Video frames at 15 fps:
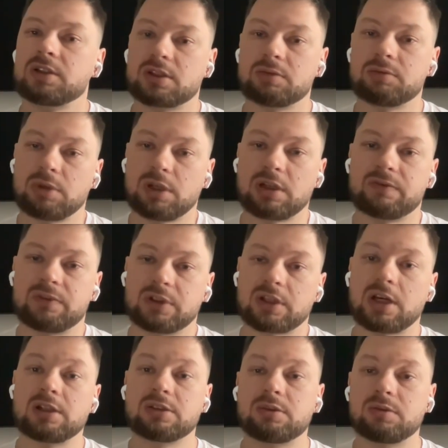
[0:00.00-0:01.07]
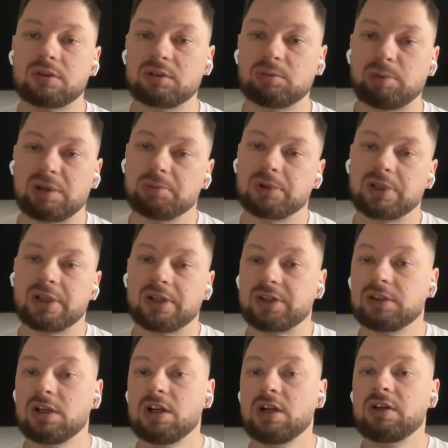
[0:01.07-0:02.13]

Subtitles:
So you have like end-to-end pipeline